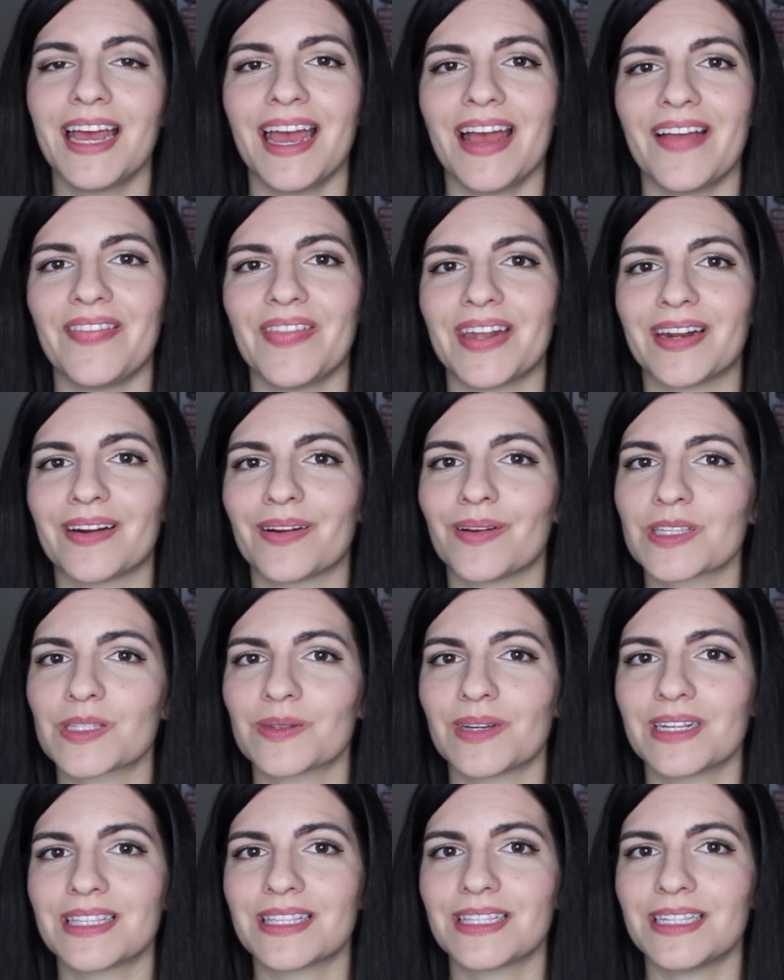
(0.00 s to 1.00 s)
and then it
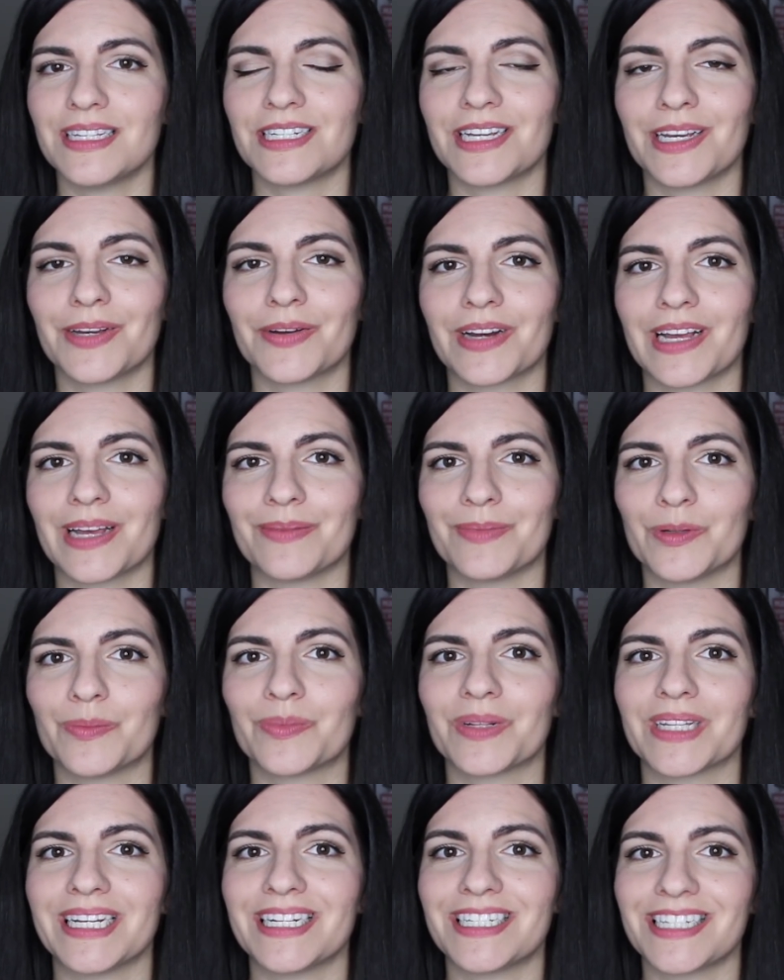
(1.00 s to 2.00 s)
also had CJ Graham, who
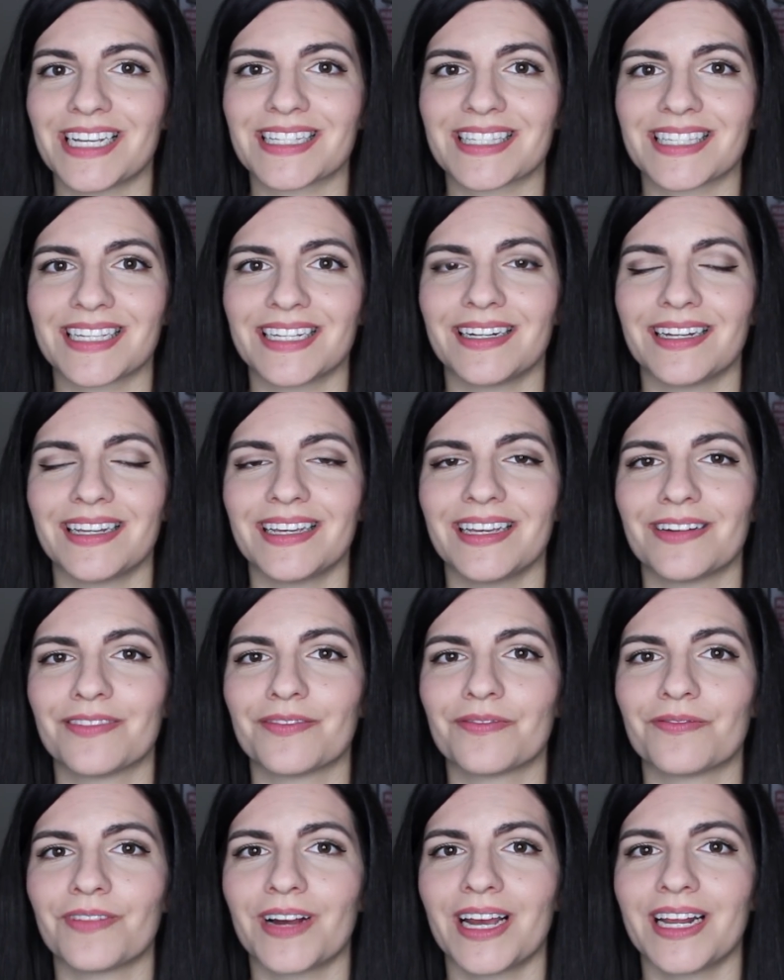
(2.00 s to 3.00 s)
played Jason in
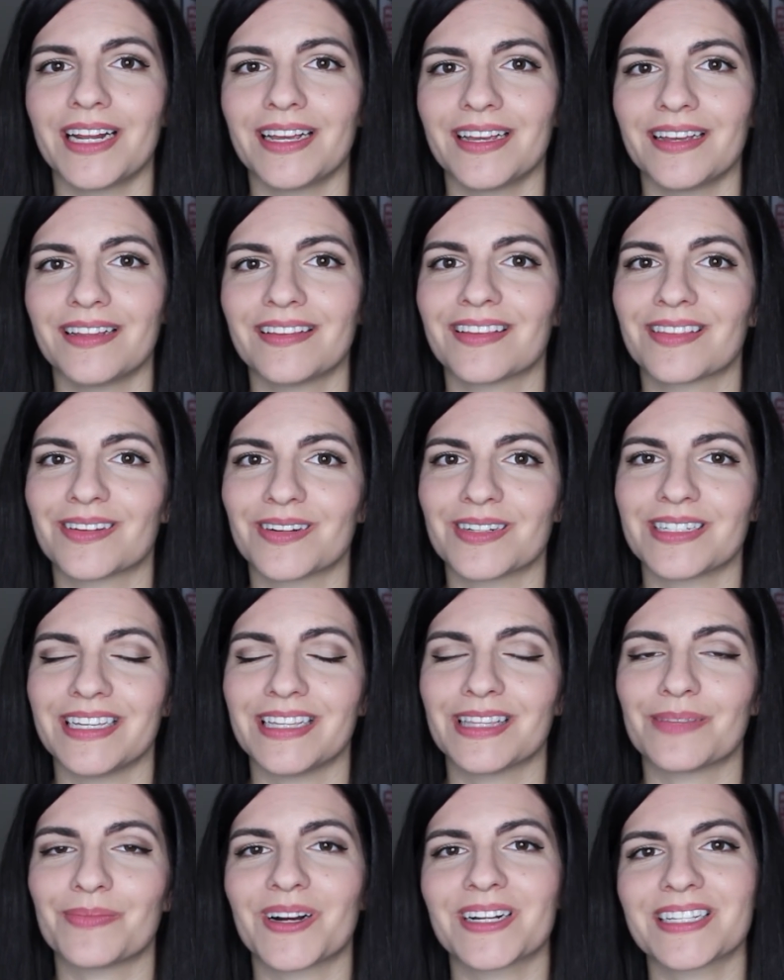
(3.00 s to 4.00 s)
Friday the
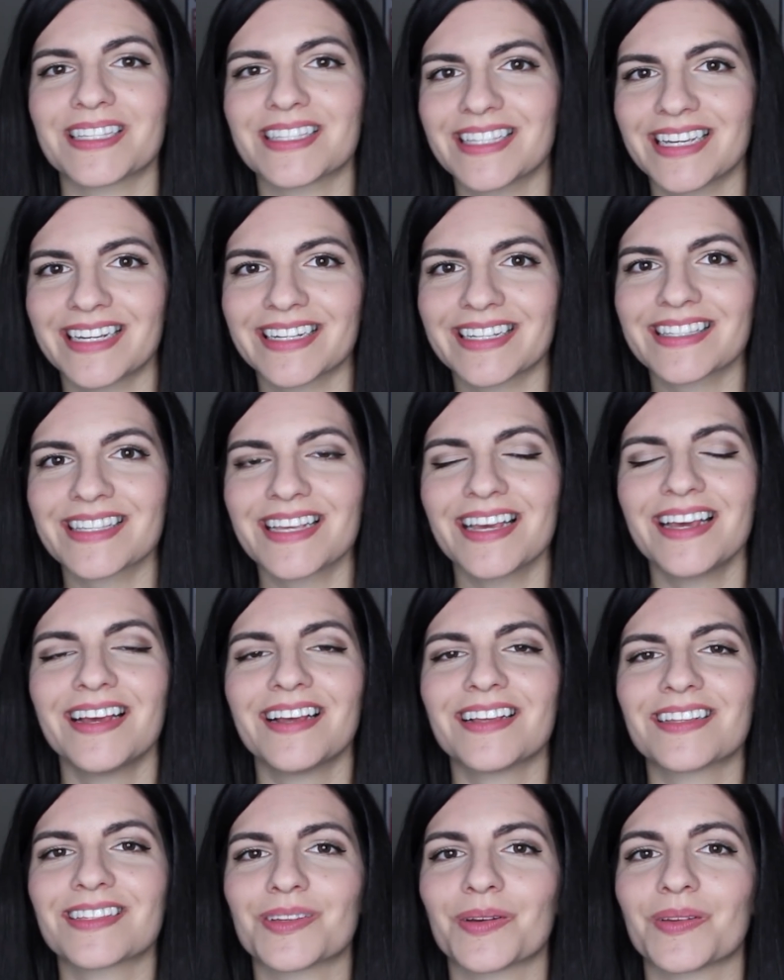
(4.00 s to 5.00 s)
13th Part 6.
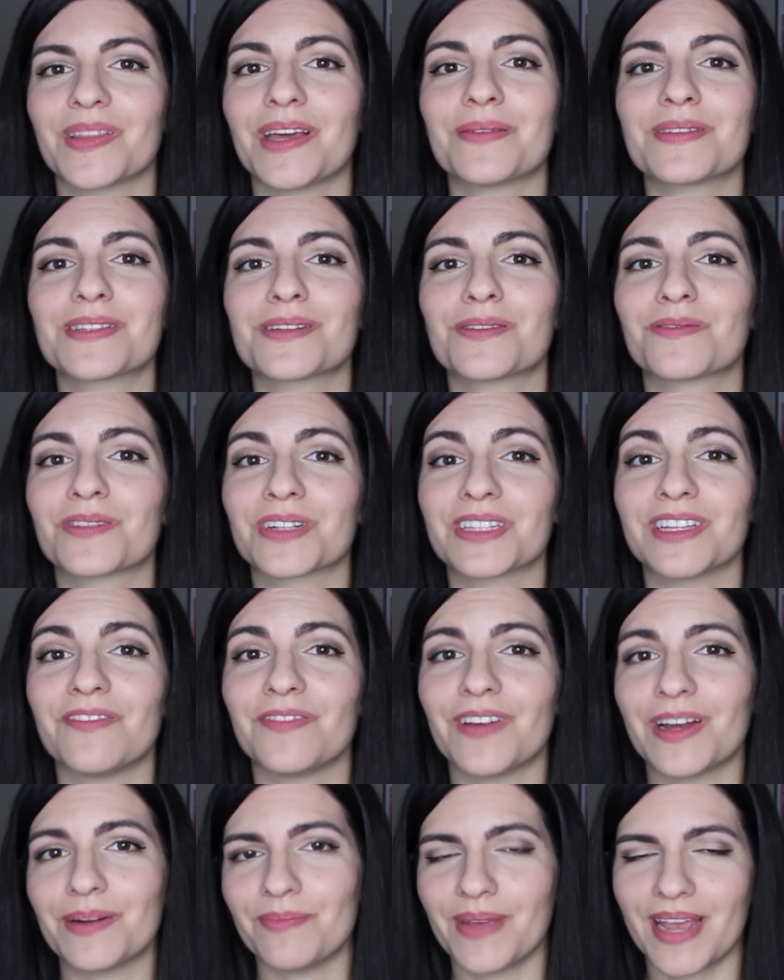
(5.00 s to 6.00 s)
So that was a really
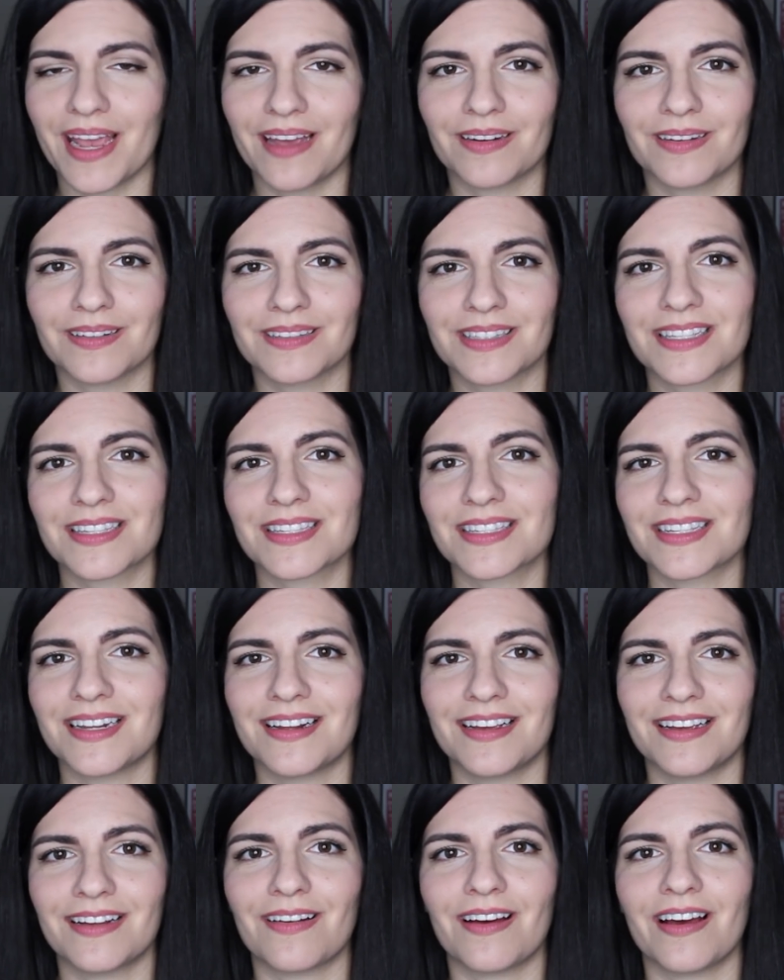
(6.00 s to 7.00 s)
fun panel to sit
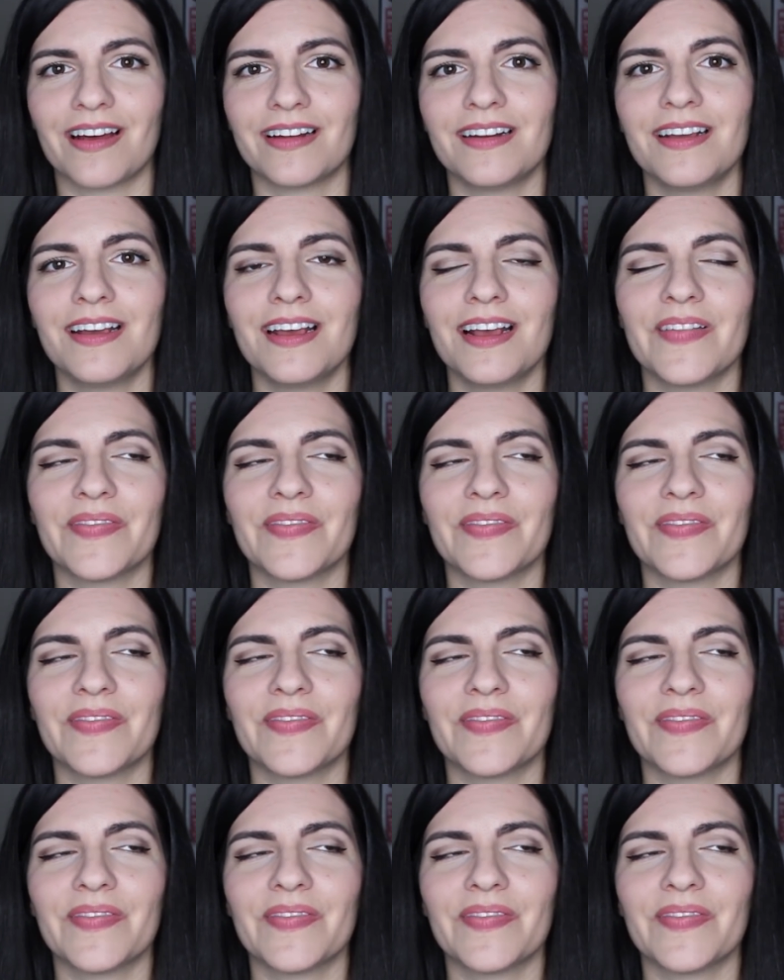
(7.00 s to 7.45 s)
in on.